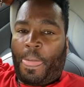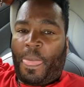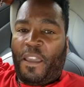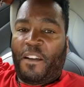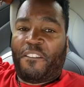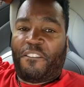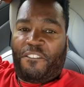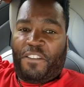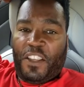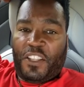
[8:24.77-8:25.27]

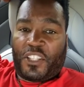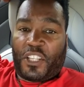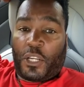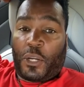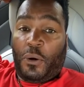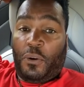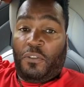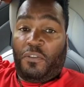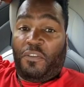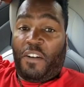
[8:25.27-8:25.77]

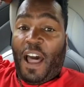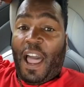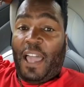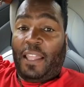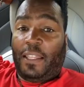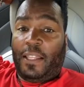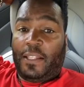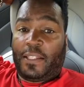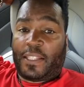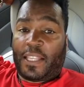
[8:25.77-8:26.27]
physical
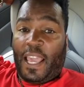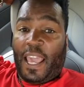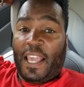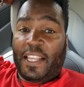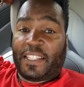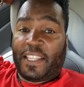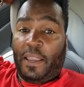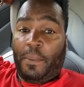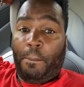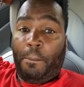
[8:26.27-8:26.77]
violence
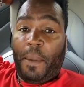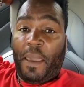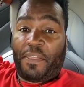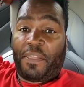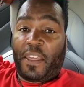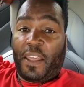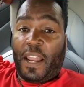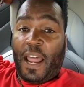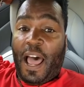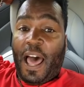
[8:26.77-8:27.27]
as a
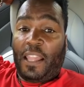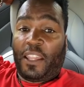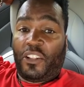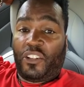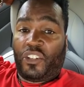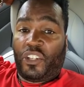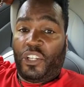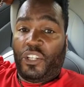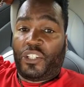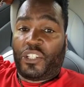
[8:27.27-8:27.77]

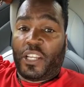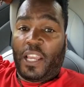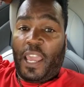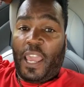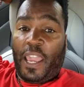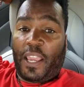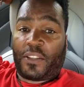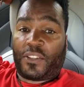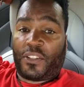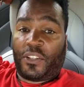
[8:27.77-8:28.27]
methodology to
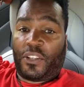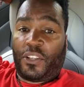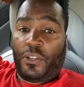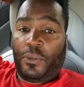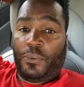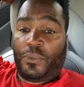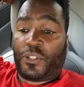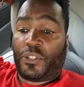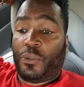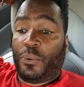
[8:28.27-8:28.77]

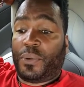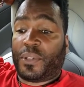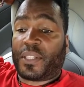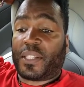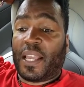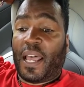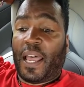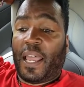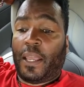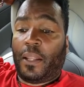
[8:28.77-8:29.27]
execute
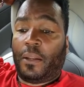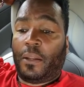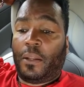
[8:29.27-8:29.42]
suicide.